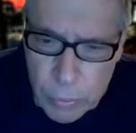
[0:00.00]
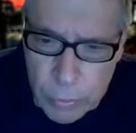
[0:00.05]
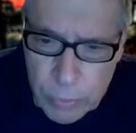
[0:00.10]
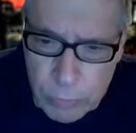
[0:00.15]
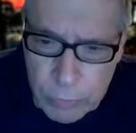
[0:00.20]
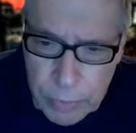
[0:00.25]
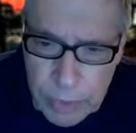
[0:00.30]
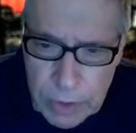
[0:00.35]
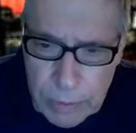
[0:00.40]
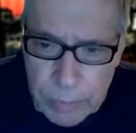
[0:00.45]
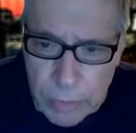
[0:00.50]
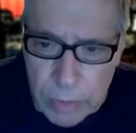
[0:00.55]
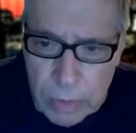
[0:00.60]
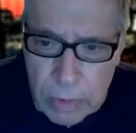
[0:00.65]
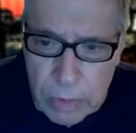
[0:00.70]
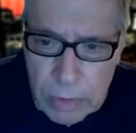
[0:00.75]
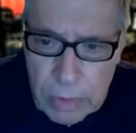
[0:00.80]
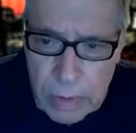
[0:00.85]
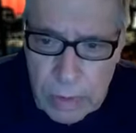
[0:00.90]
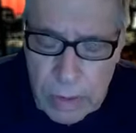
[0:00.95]
of people
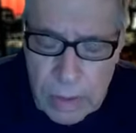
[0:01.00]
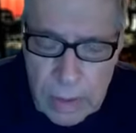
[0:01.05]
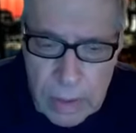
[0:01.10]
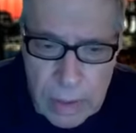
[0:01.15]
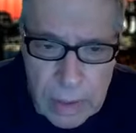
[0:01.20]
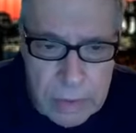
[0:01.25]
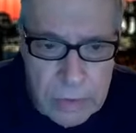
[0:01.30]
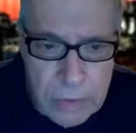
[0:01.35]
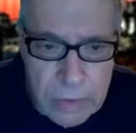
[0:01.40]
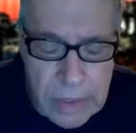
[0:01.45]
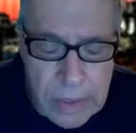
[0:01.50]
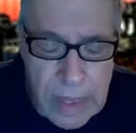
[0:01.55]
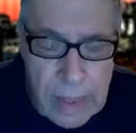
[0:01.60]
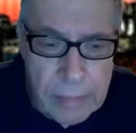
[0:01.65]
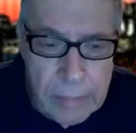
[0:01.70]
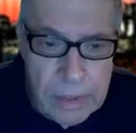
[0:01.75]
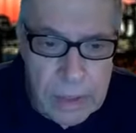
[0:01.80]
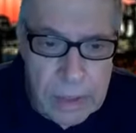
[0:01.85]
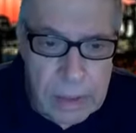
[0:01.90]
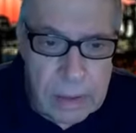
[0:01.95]
in your
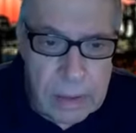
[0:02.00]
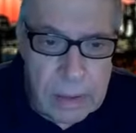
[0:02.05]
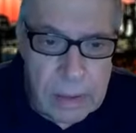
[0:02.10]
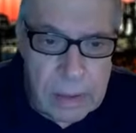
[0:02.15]
cabinet.